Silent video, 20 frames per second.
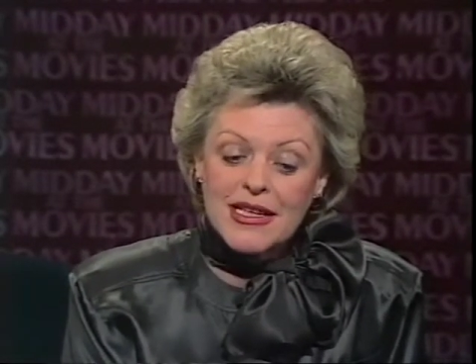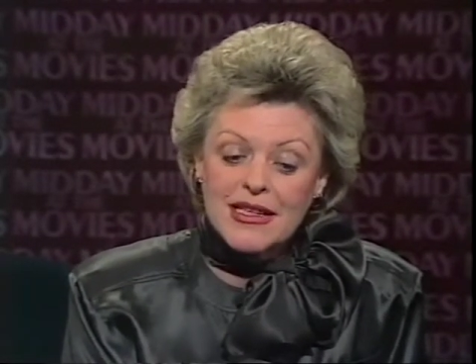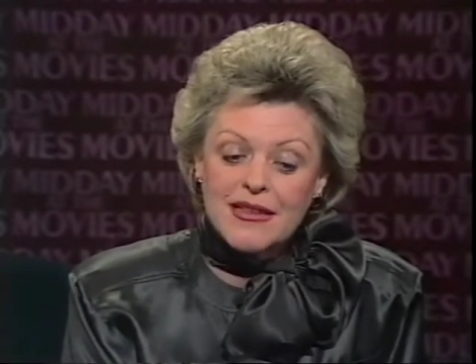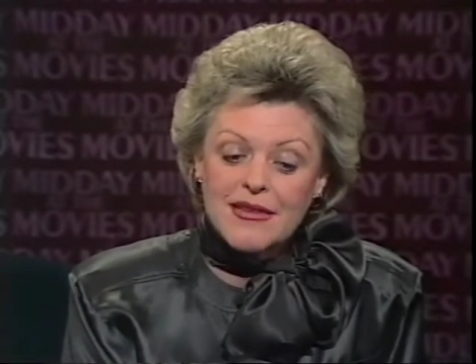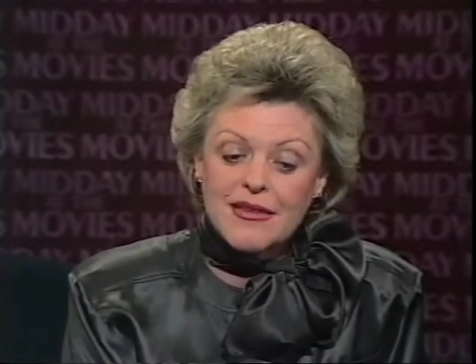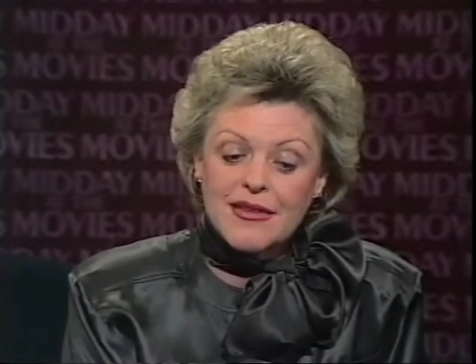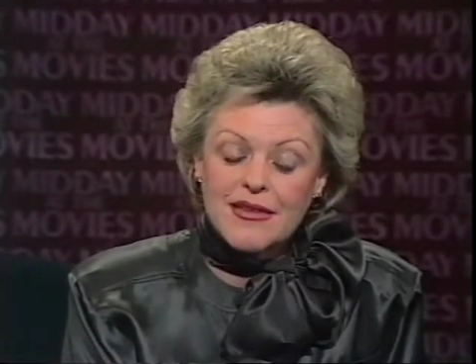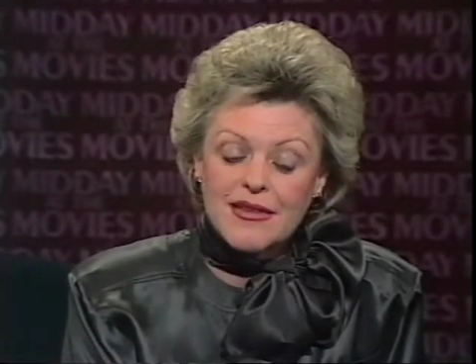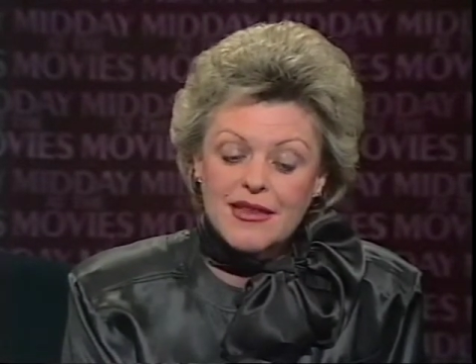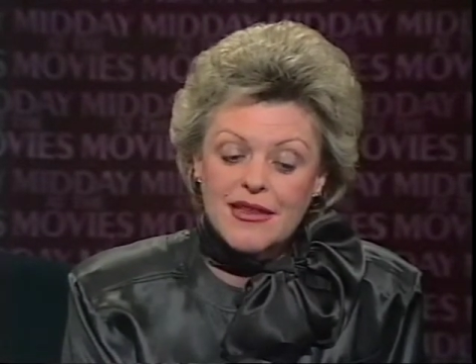
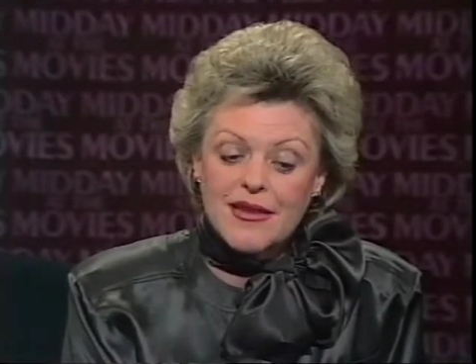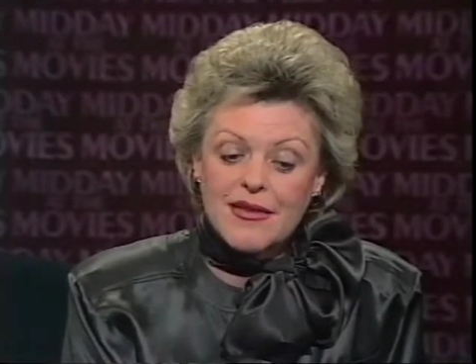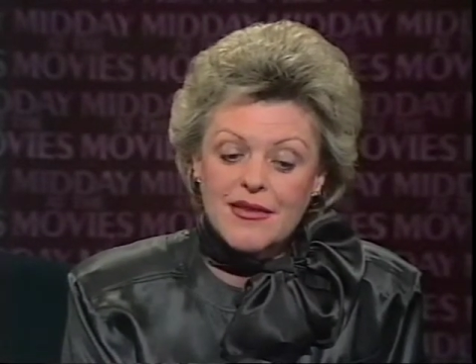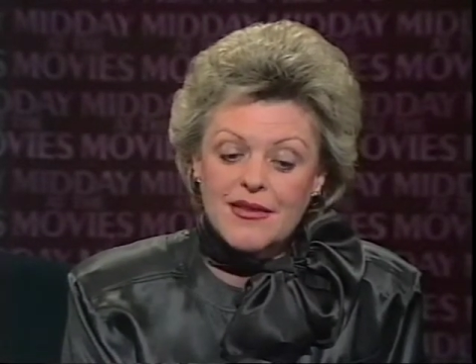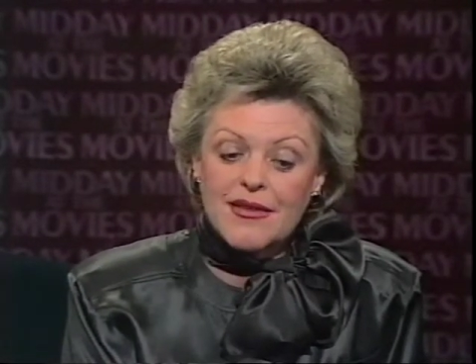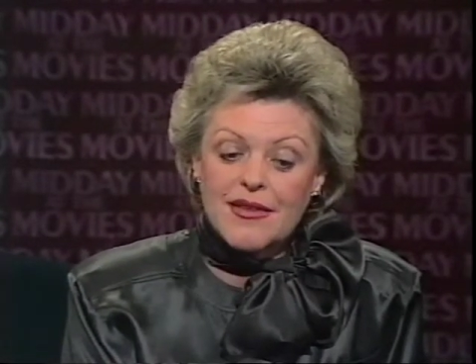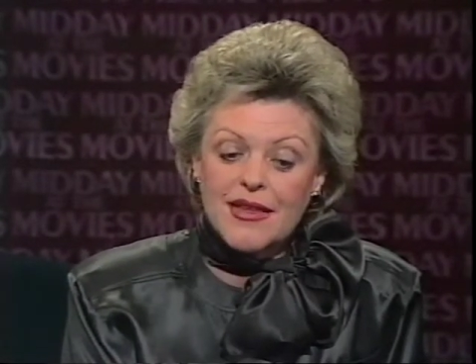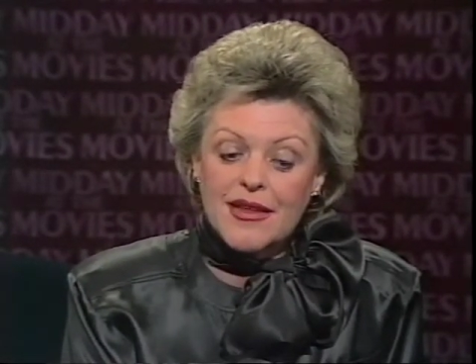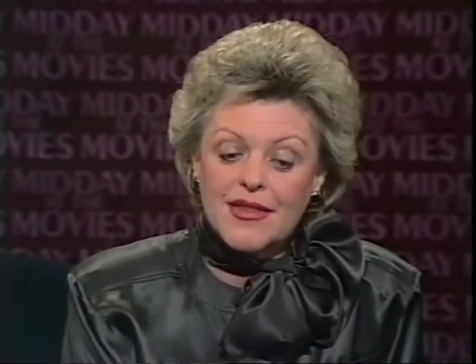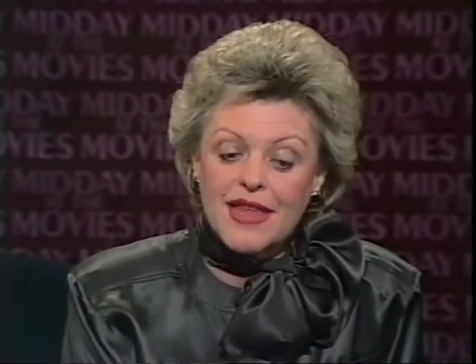
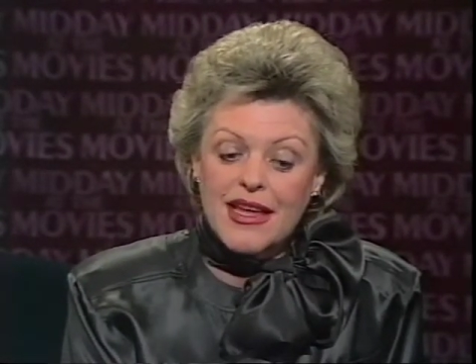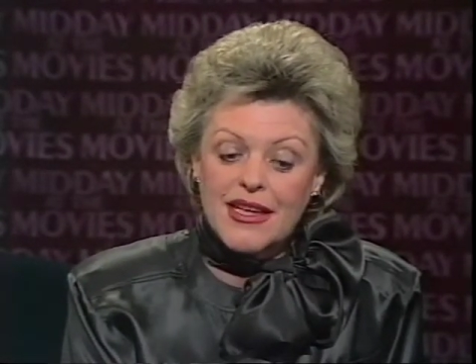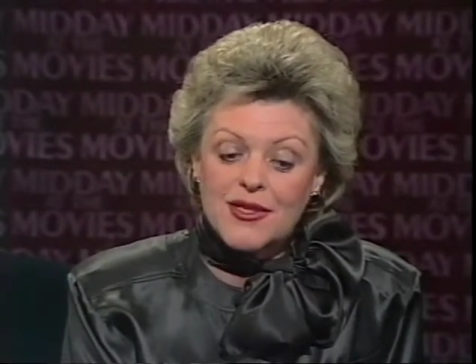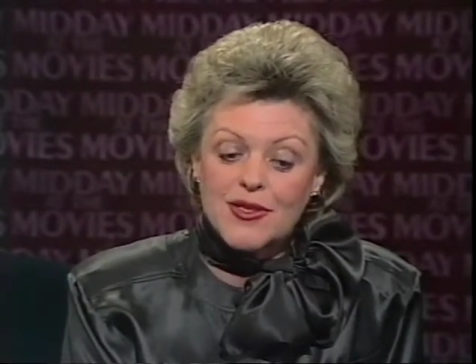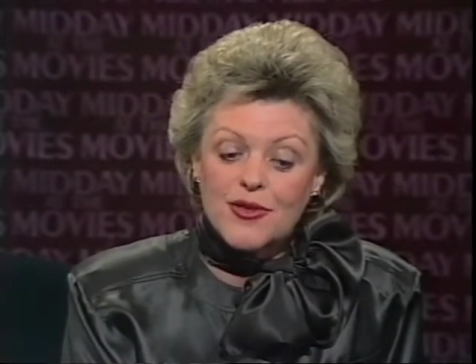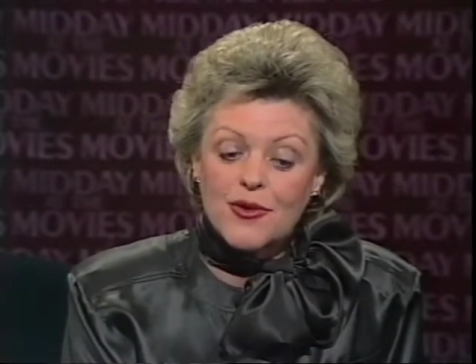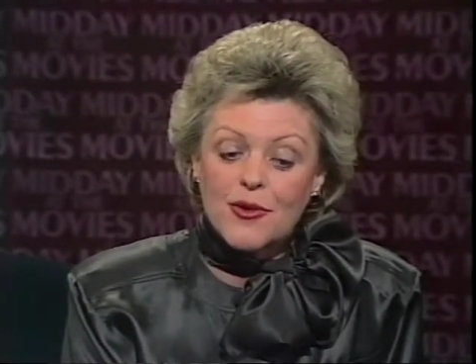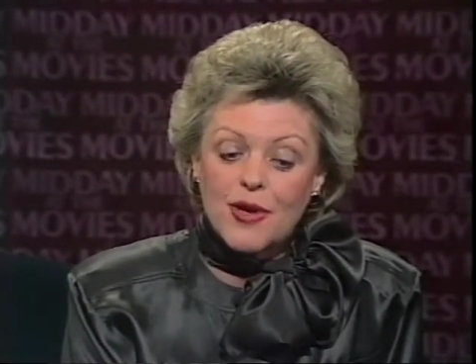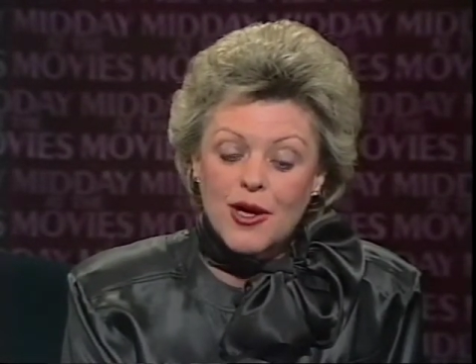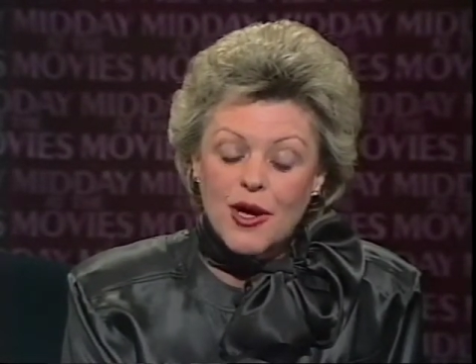that they
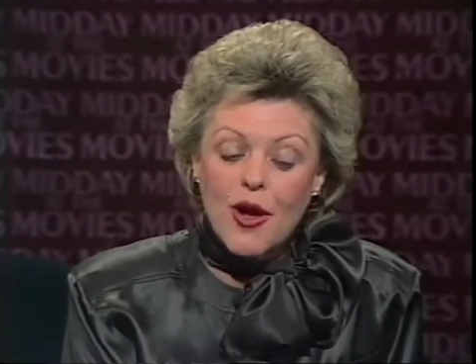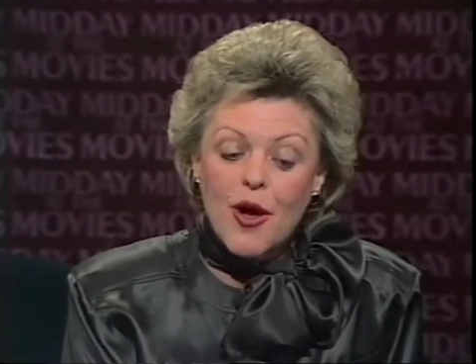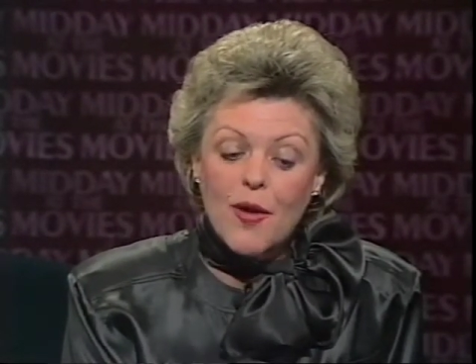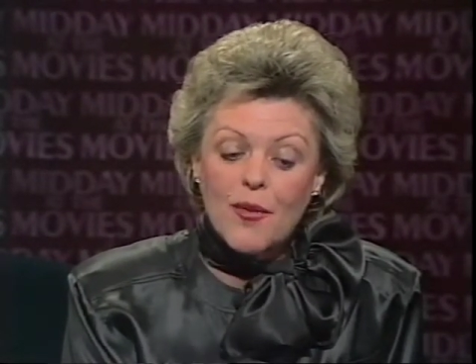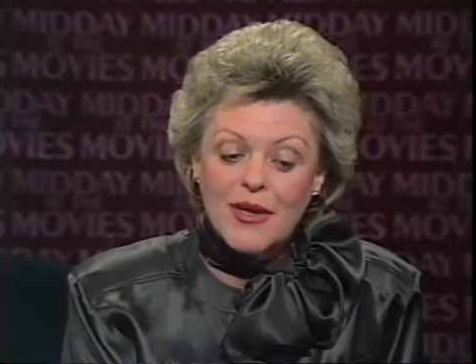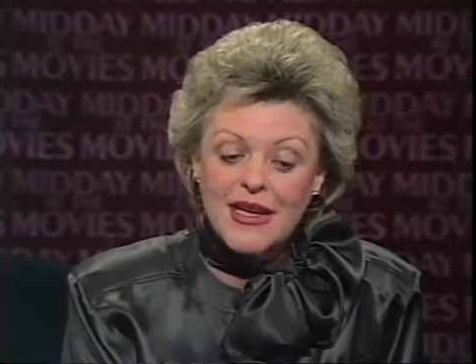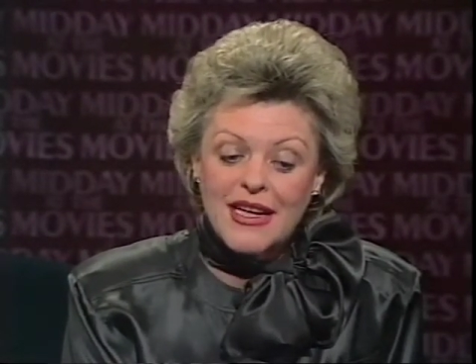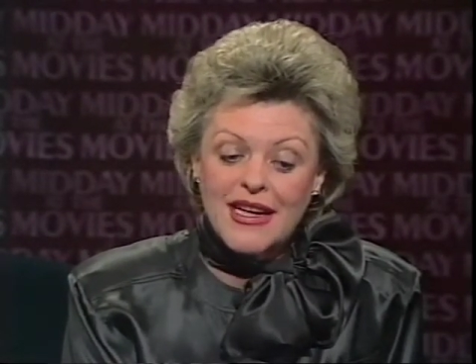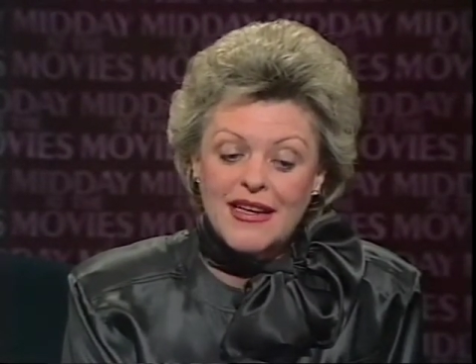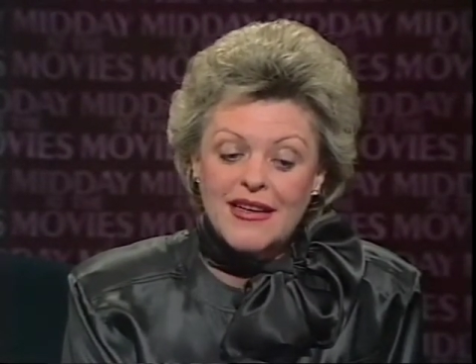saw a
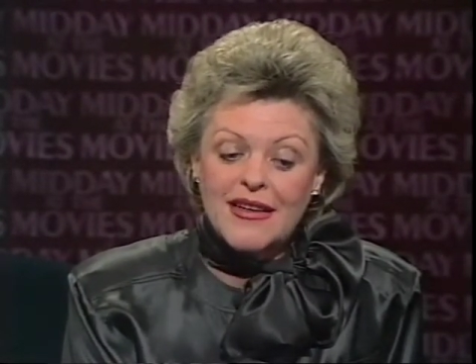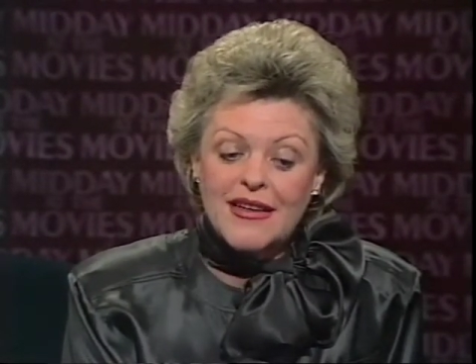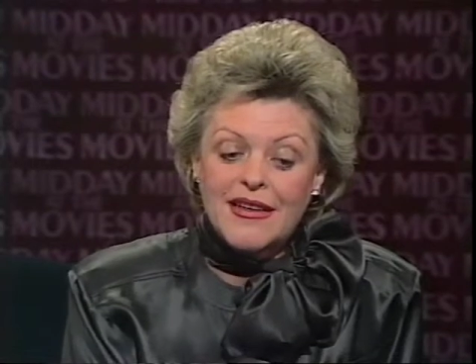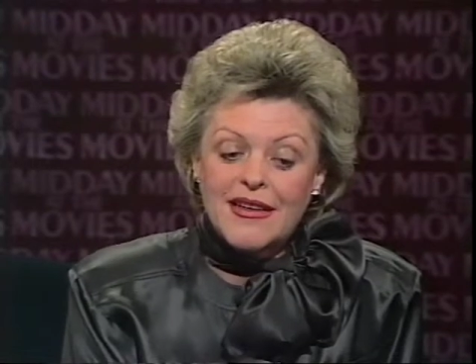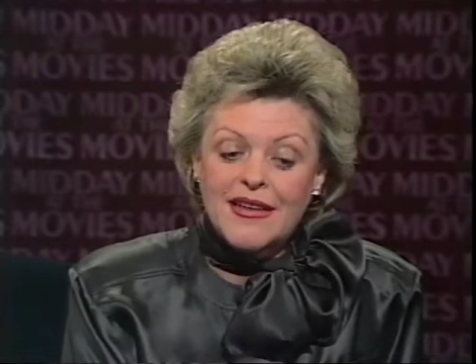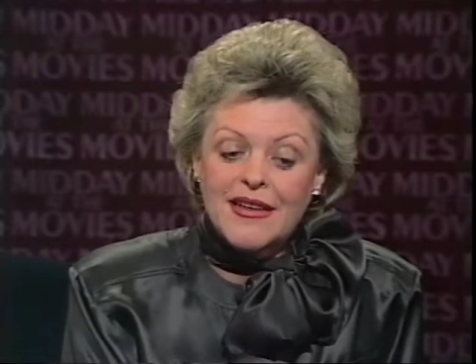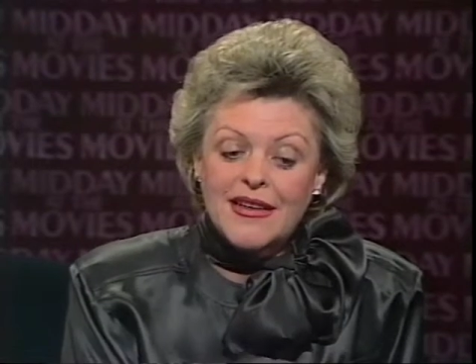comedy